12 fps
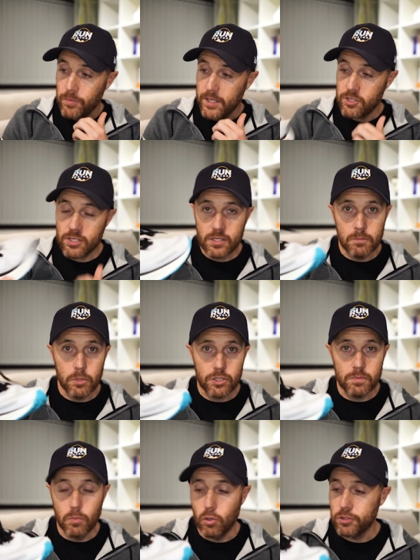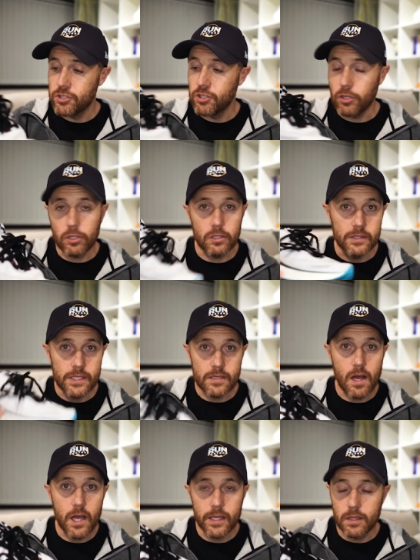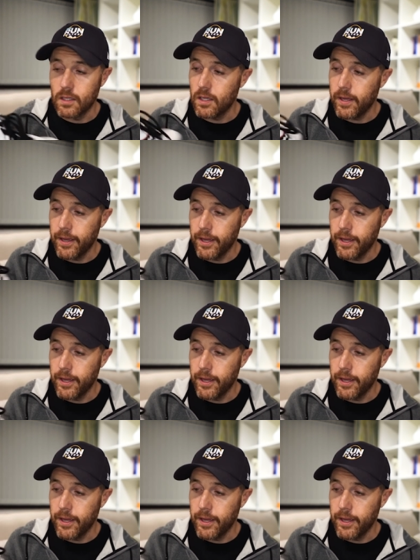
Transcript: it's just a much more subtle design that